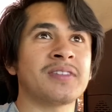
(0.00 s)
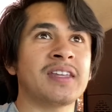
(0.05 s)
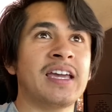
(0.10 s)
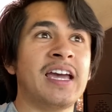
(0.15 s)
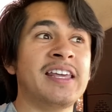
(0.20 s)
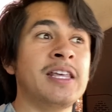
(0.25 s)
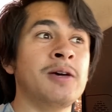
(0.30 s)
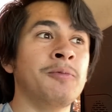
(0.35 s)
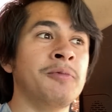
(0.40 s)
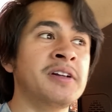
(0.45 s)

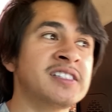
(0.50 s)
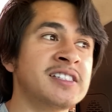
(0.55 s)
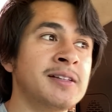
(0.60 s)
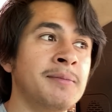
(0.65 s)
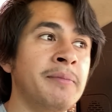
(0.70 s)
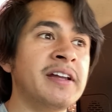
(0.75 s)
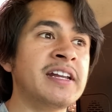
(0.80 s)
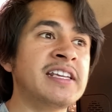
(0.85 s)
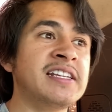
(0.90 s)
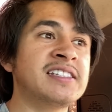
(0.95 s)
And then once the
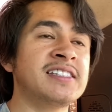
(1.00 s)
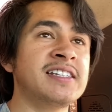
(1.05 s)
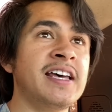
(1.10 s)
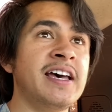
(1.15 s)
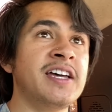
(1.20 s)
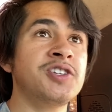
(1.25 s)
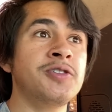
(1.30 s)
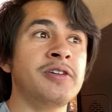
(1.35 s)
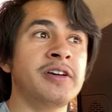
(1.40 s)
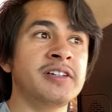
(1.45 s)
money's
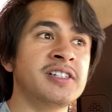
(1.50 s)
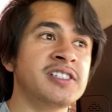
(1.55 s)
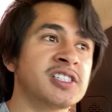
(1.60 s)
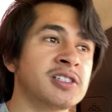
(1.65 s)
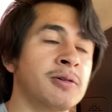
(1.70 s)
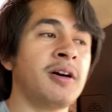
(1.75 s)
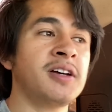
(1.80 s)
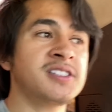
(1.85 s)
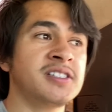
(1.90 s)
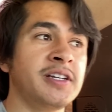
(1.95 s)
set, you can just
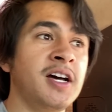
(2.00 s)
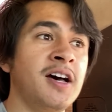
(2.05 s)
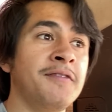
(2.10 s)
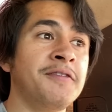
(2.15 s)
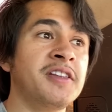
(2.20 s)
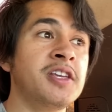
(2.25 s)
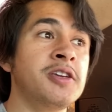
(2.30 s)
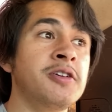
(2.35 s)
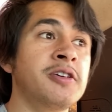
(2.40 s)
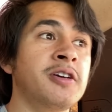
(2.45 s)
cross it off,
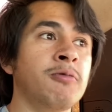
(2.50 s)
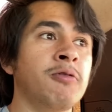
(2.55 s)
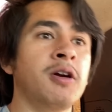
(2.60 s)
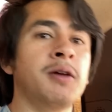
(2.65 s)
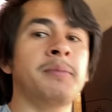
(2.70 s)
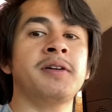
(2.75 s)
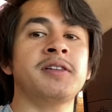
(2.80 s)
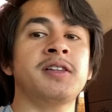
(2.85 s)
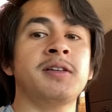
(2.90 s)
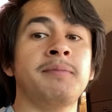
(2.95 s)
and then you can worry
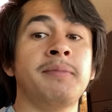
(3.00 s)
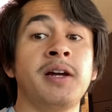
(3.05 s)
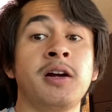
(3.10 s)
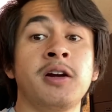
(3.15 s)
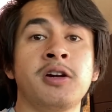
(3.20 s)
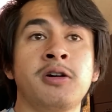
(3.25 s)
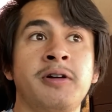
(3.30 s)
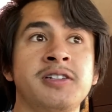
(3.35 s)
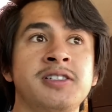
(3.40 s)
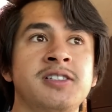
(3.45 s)
about the bigger
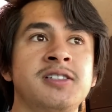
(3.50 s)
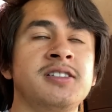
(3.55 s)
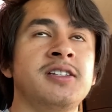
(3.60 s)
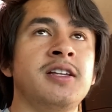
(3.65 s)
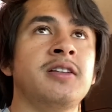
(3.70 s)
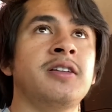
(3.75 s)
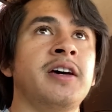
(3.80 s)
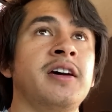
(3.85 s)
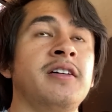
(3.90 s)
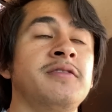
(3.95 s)
questions
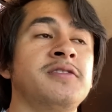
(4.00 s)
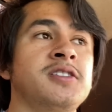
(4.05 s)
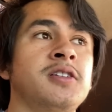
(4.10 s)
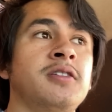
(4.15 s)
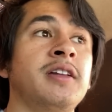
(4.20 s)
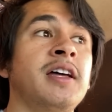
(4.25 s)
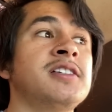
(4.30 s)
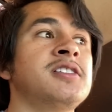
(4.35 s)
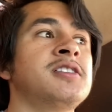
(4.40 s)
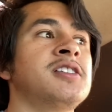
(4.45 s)
in life. So
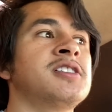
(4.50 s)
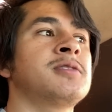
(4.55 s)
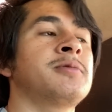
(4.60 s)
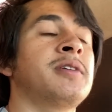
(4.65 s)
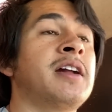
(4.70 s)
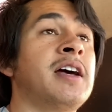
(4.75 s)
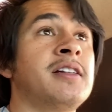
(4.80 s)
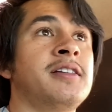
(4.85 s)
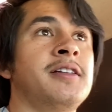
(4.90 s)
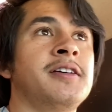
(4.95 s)
that's just what
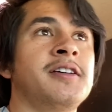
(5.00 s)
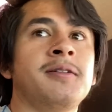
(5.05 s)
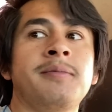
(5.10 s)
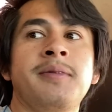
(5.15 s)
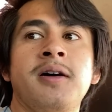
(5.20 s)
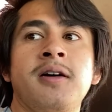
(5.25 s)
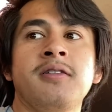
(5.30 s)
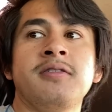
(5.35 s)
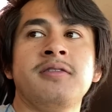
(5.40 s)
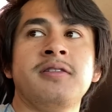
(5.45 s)
I think
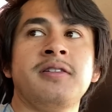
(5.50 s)
about.